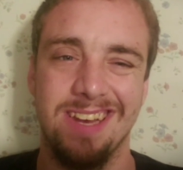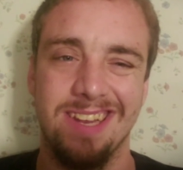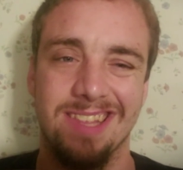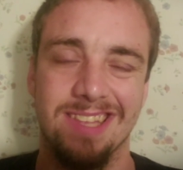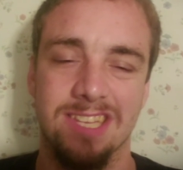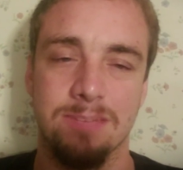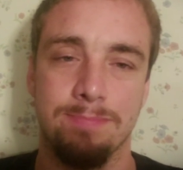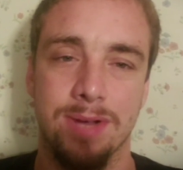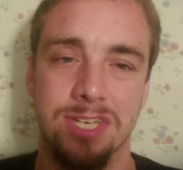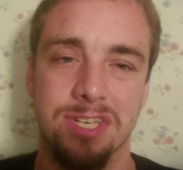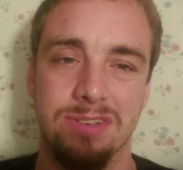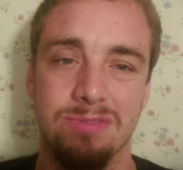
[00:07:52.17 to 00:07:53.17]
Anything that's
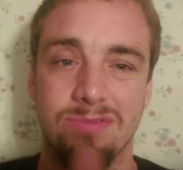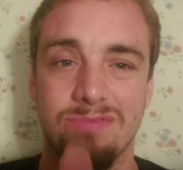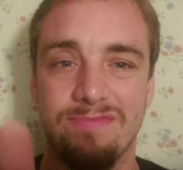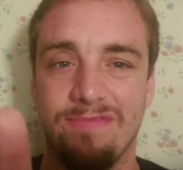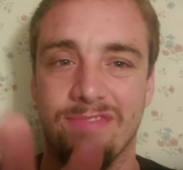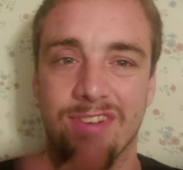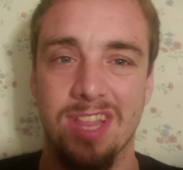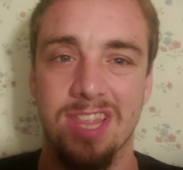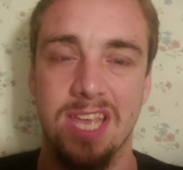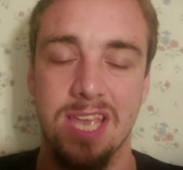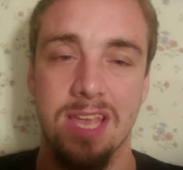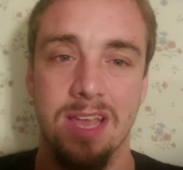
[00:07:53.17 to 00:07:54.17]
budget
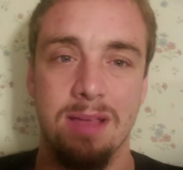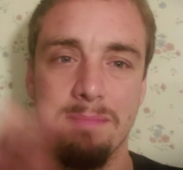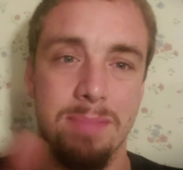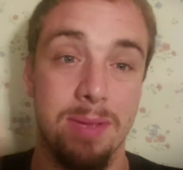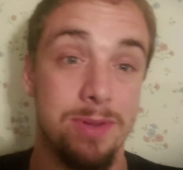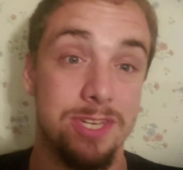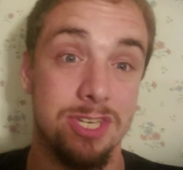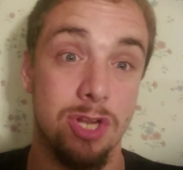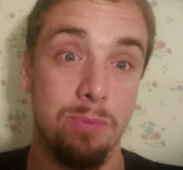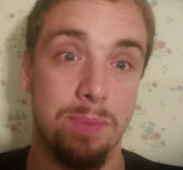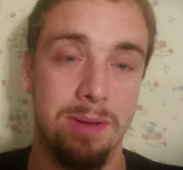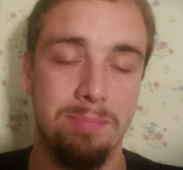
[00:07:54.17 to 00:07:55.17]
friendly, maybe
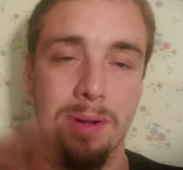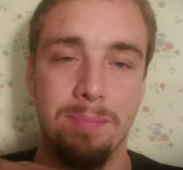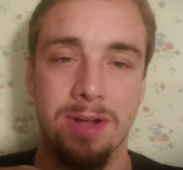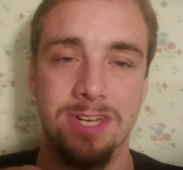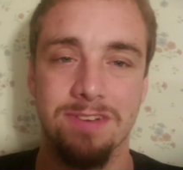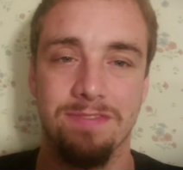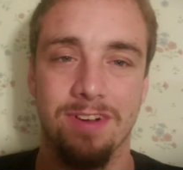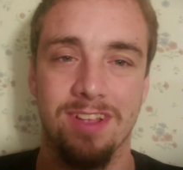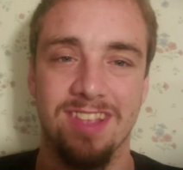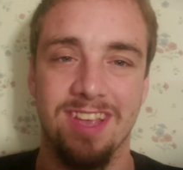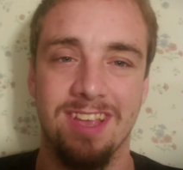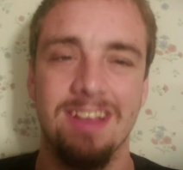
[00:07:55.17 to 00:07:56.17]
stupid, but budget
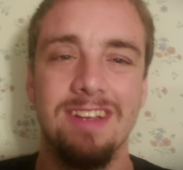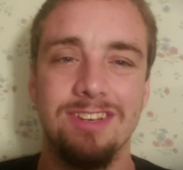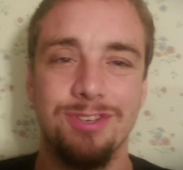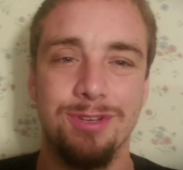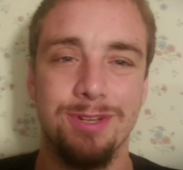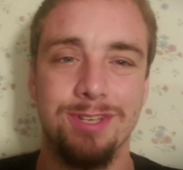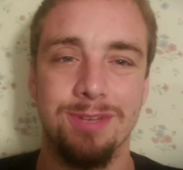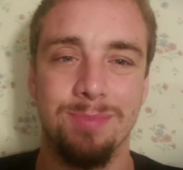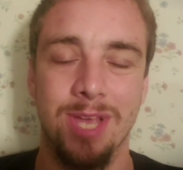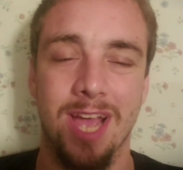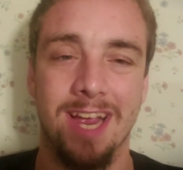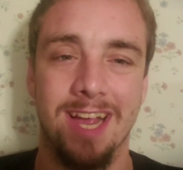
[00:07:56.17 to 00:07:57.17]
friendly, shoot it to
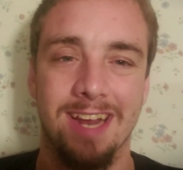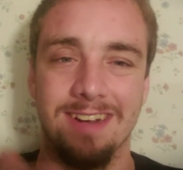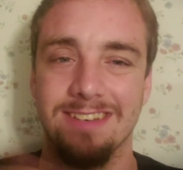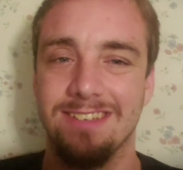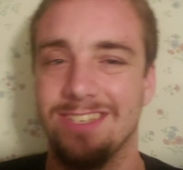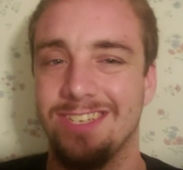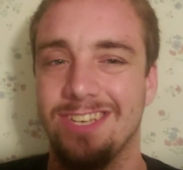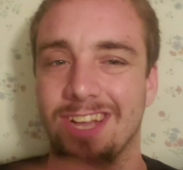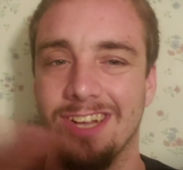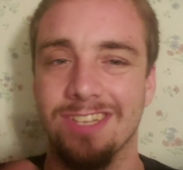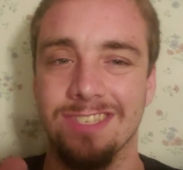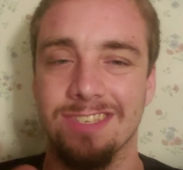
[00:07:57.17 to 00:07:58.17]
me. I got
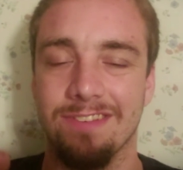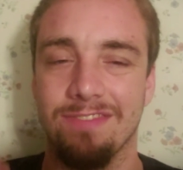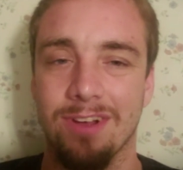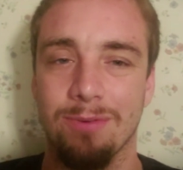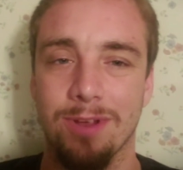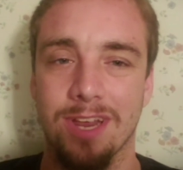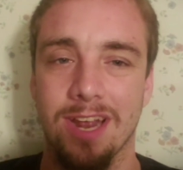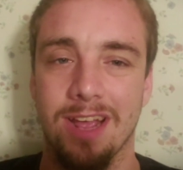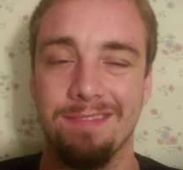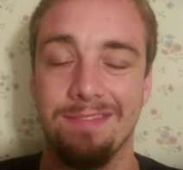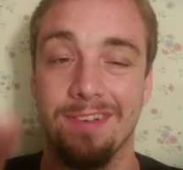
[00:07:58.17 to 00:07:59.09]
tons of fun we can have.